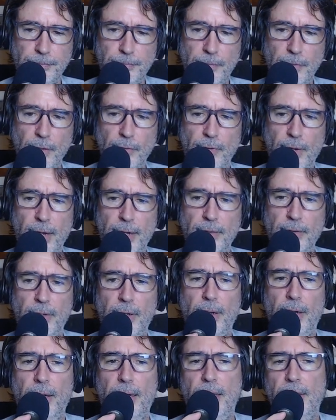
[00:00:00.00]
right?
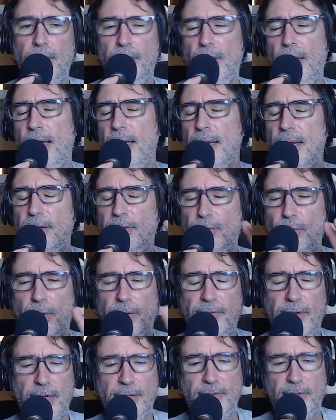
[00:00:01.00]
Any
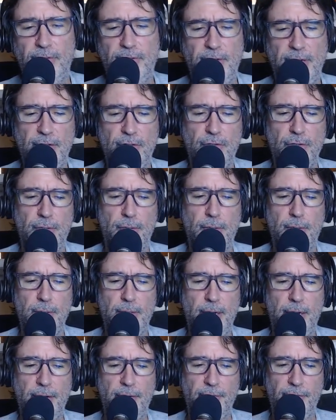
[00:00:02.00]
sort of existential
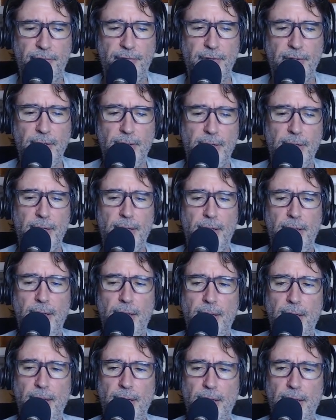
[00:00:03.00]
kind of
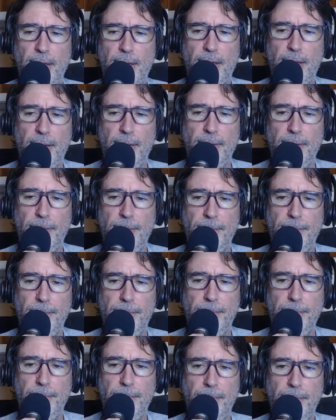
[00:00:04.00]
uh,
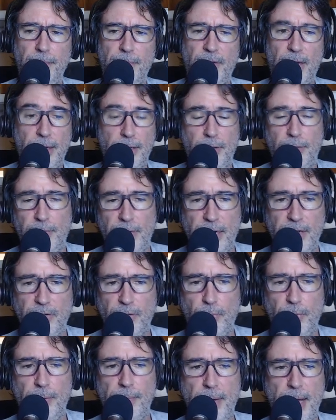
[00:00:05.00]

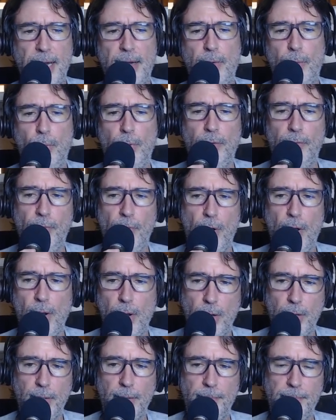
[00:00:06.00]
declaration we make, we're
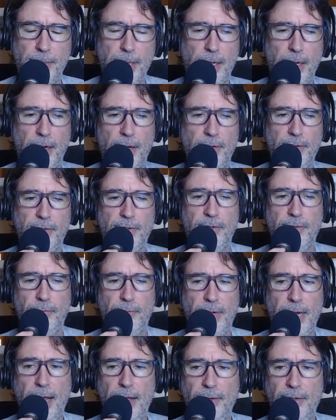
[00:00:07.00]
wrong because
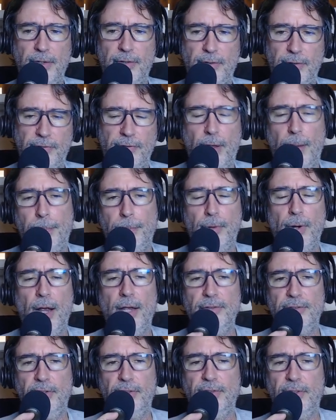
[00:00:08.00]
reality is a
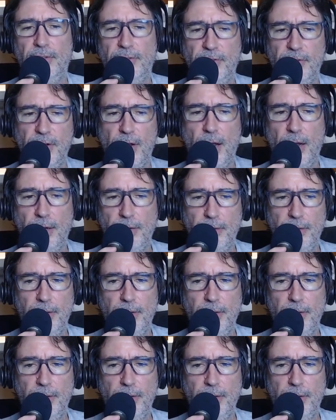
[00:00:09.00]
process that's not